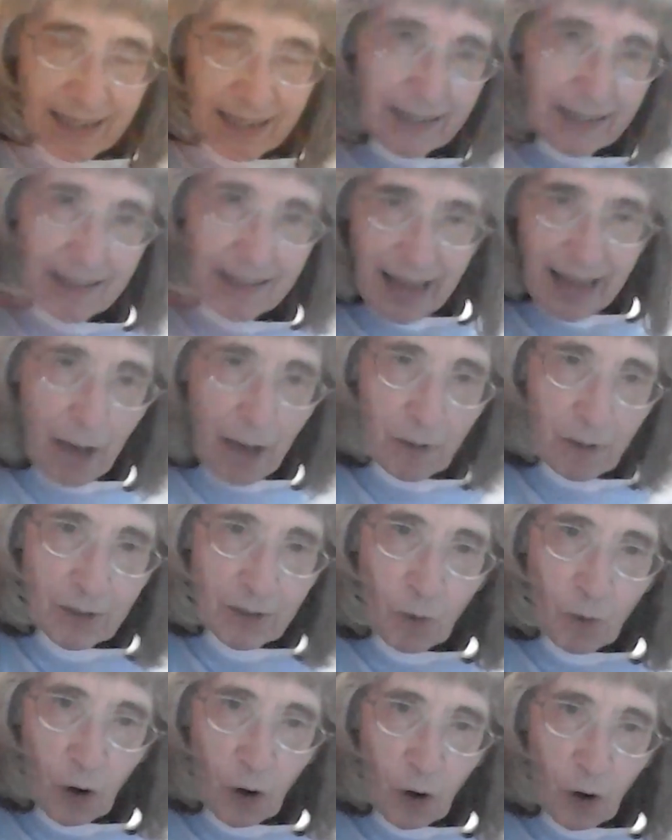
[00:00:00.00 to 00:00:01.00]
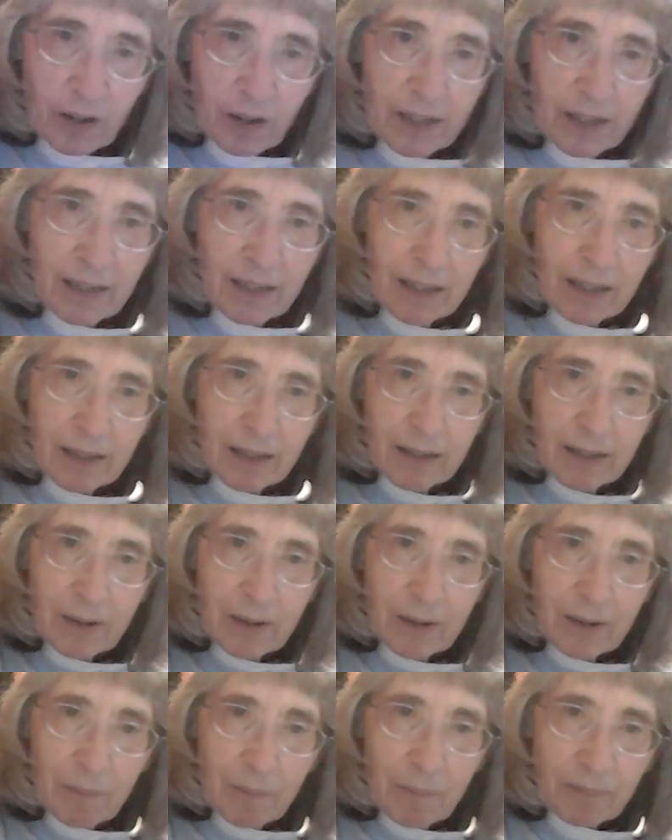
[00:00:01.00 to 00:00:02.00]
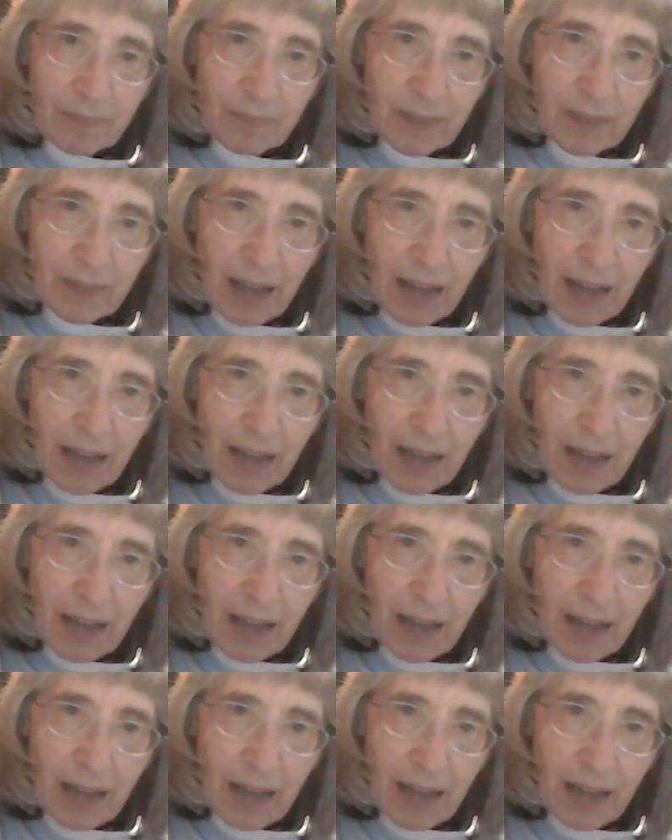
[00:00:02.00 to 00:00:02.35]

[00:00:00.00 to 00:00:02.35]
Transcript: Well, how are you supposed to stop thinking about it if